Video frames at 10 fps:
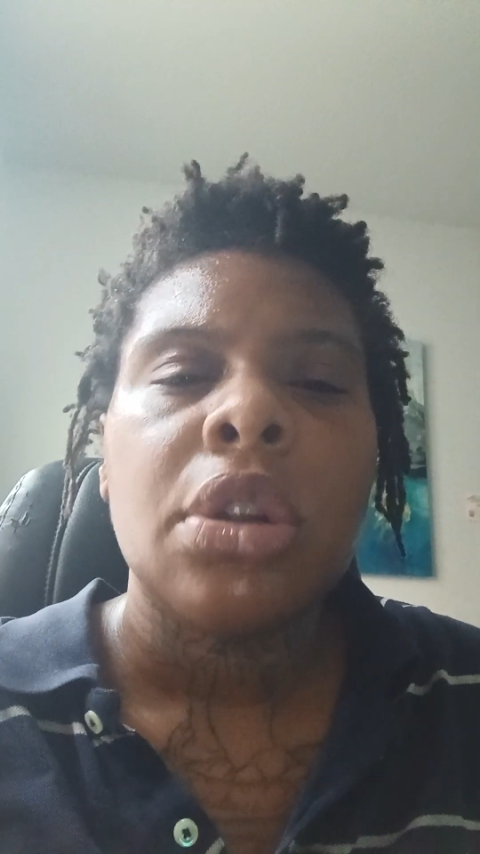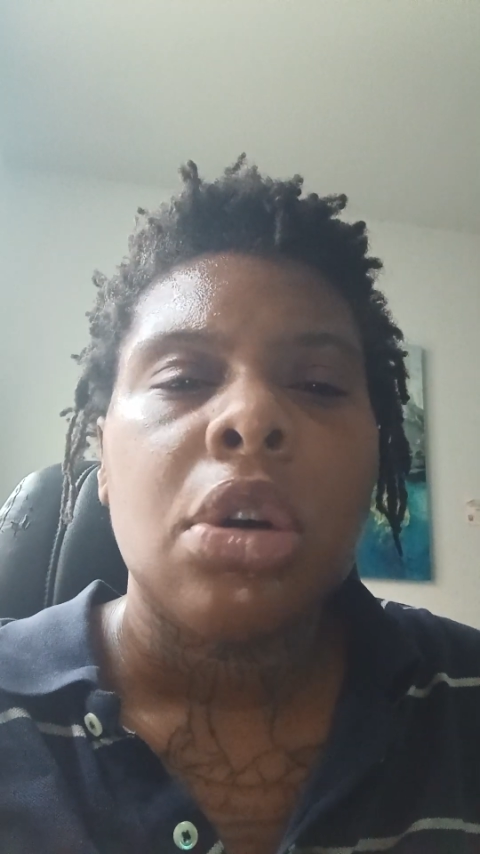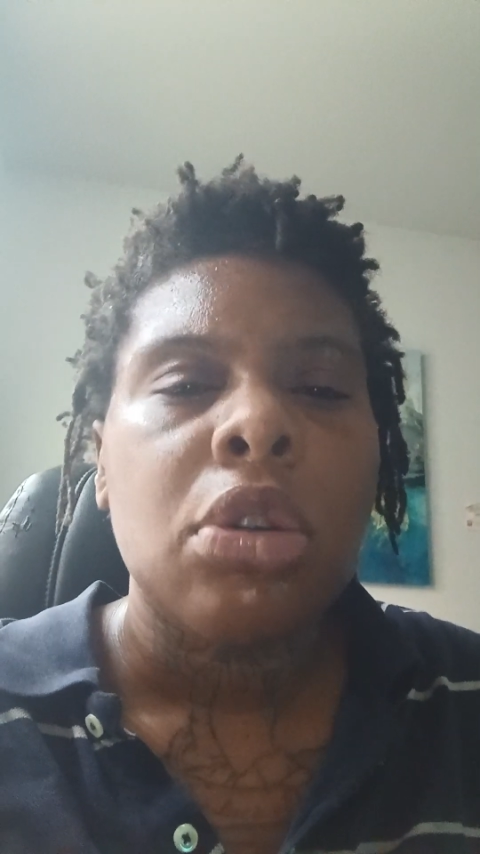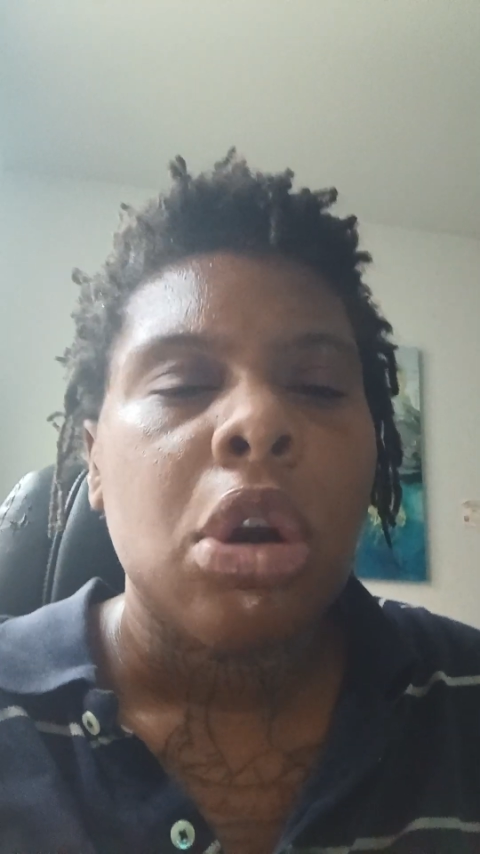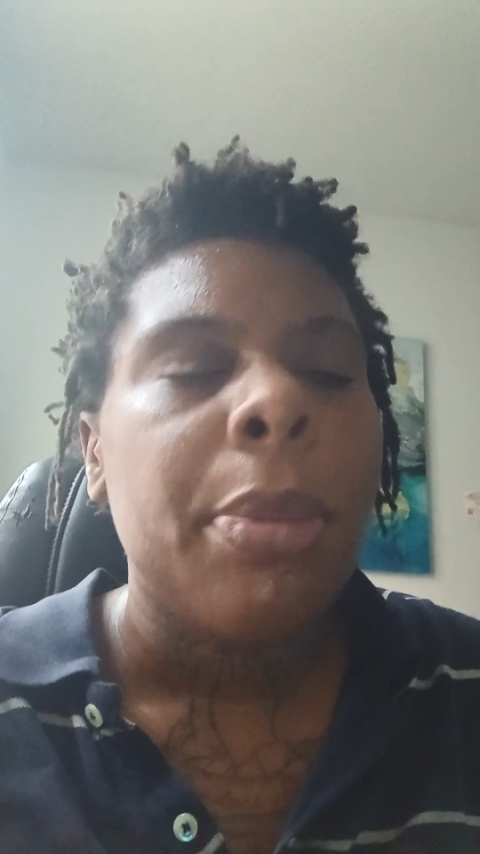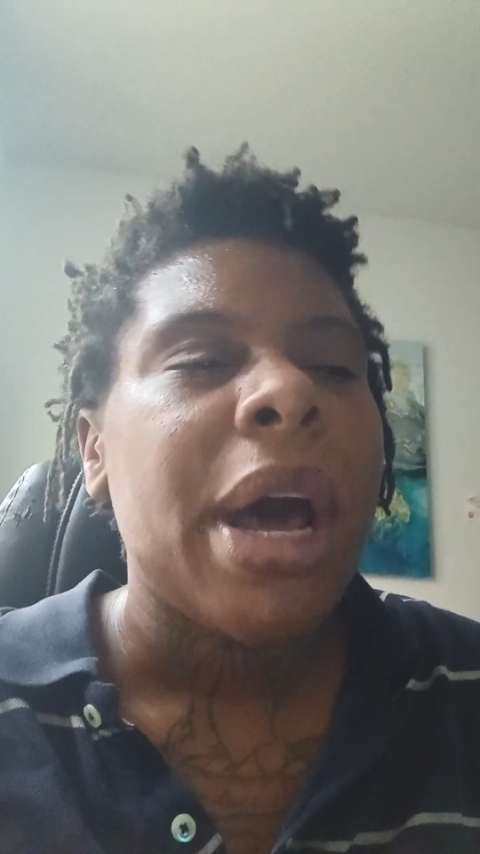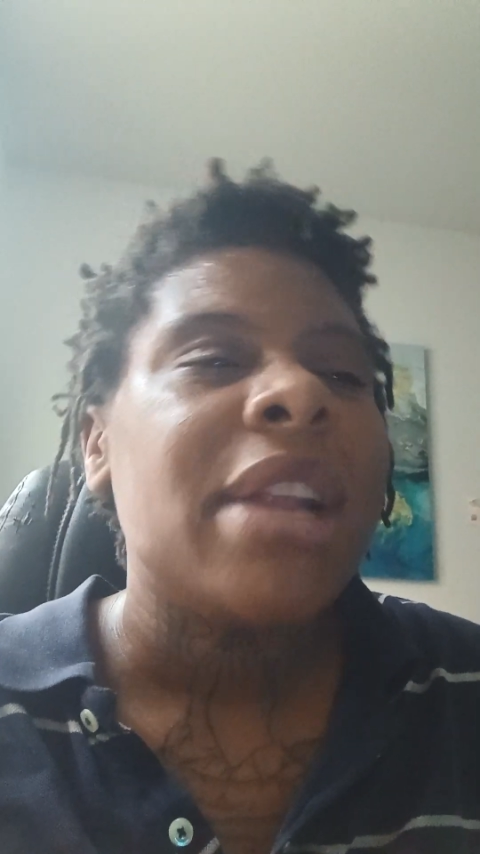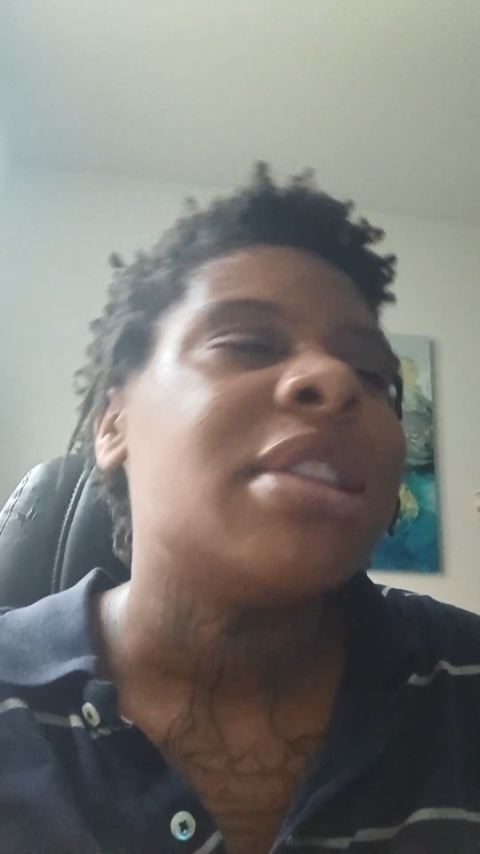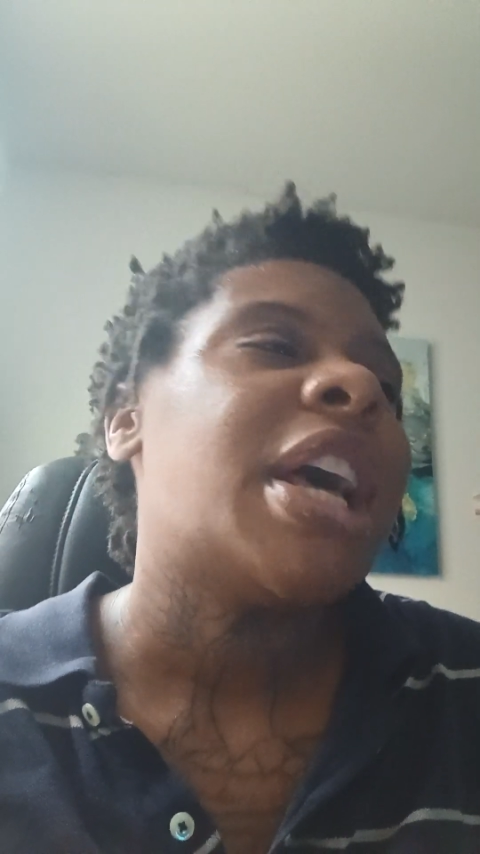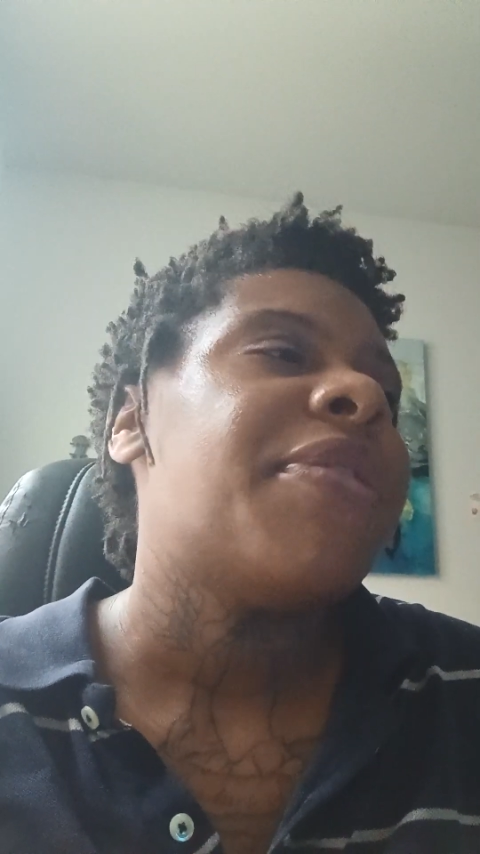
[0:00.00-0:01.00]
no,
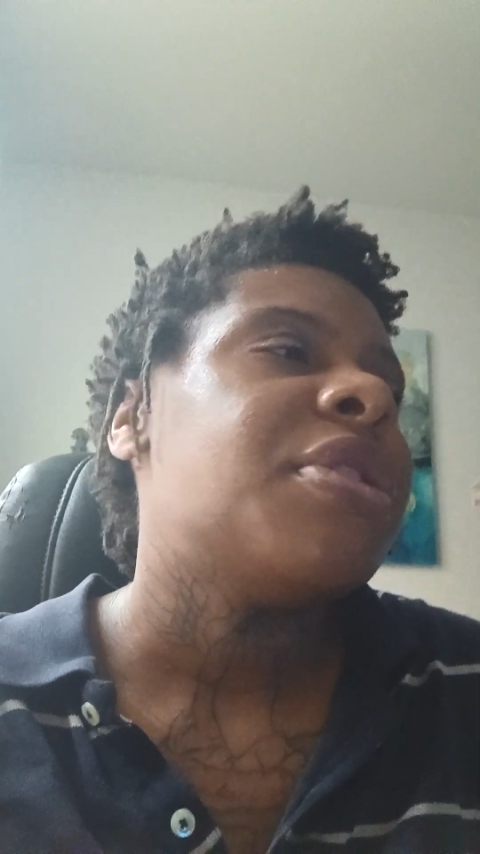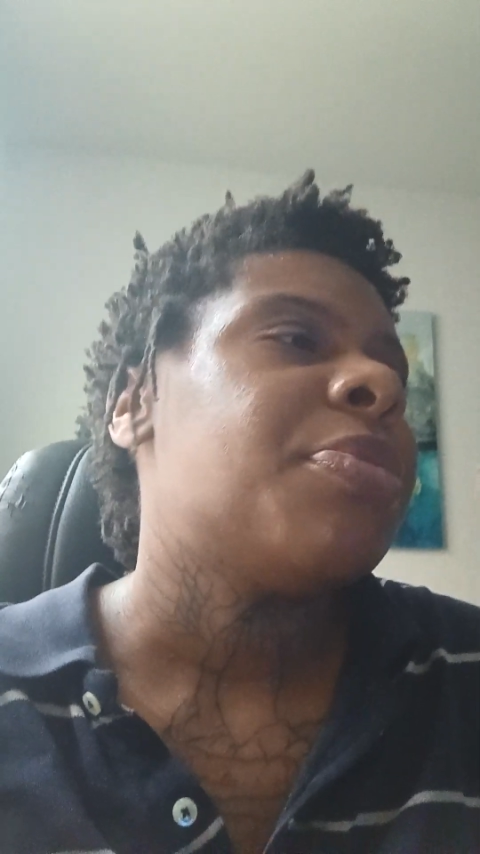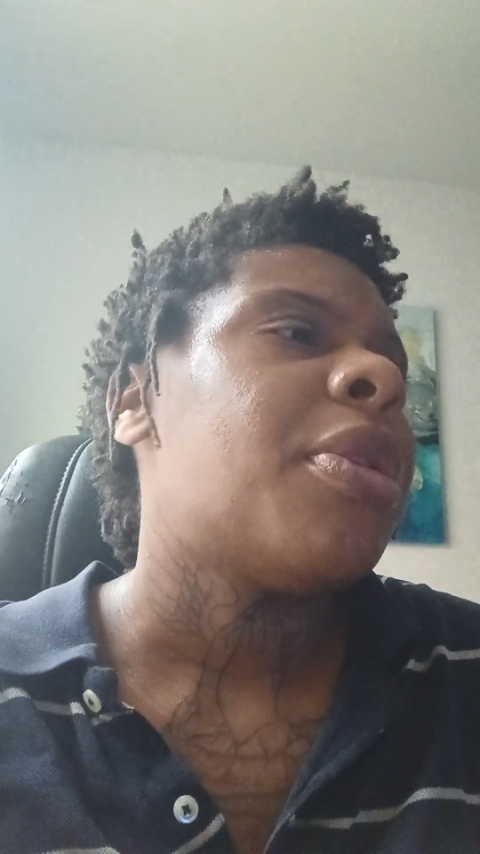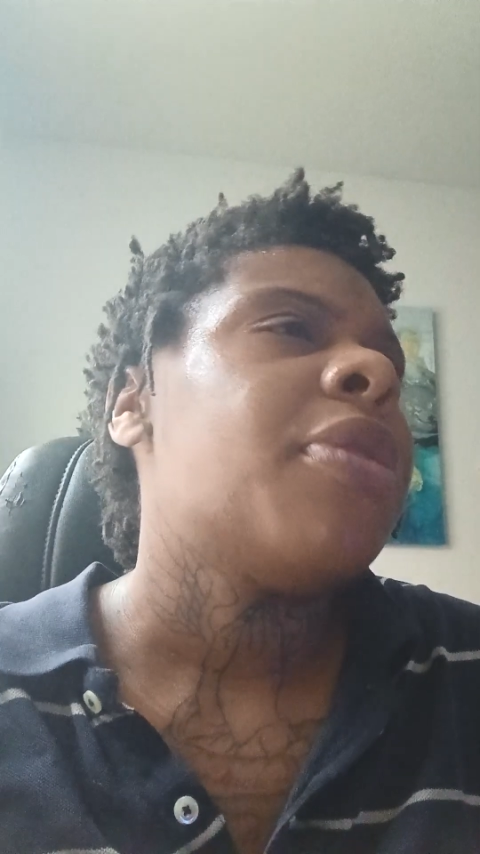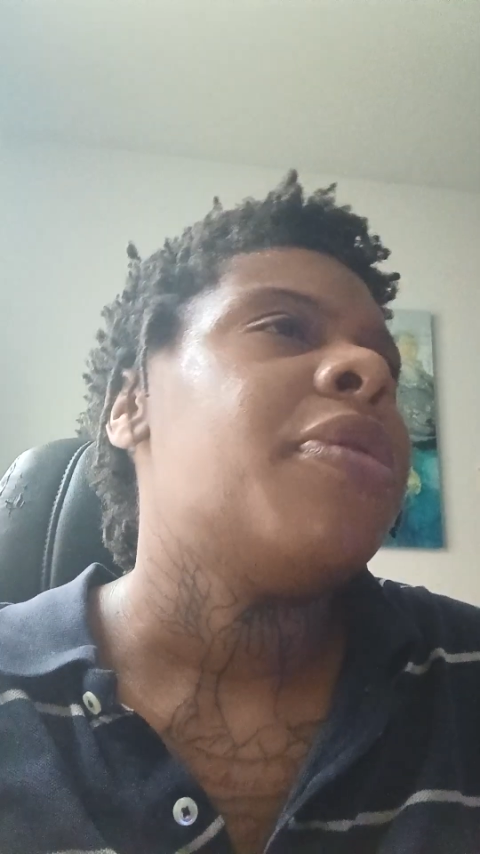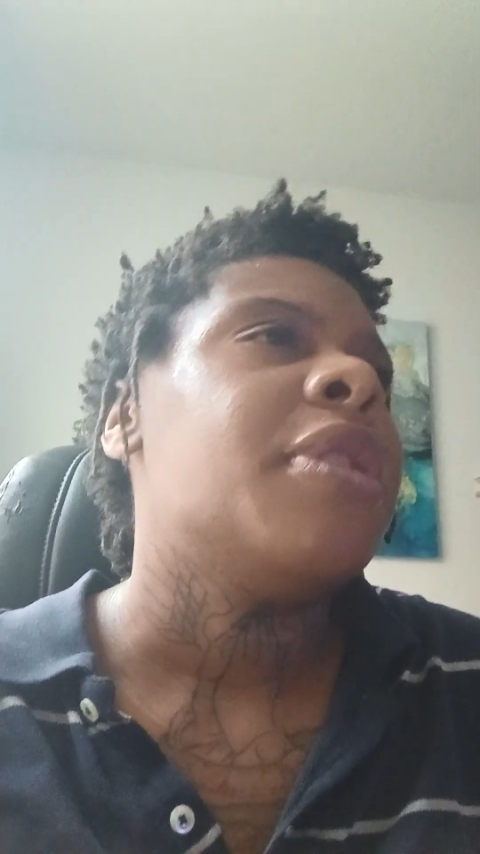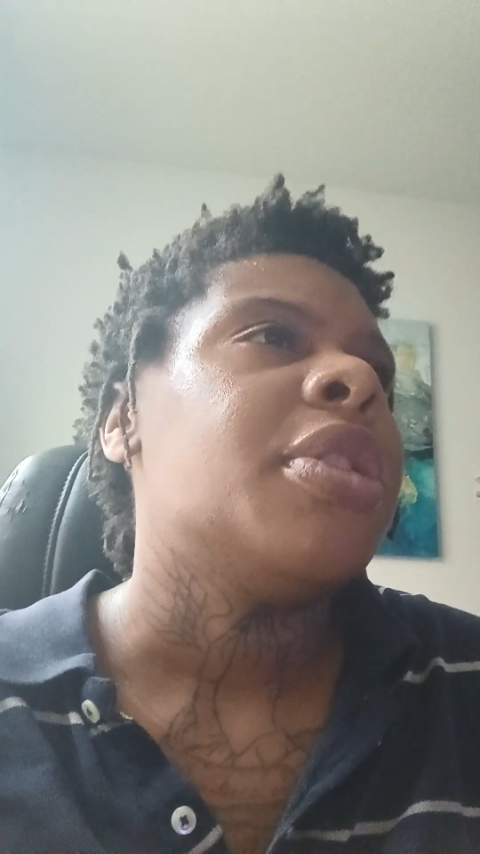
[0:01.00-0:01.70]
nobody's life is perfect.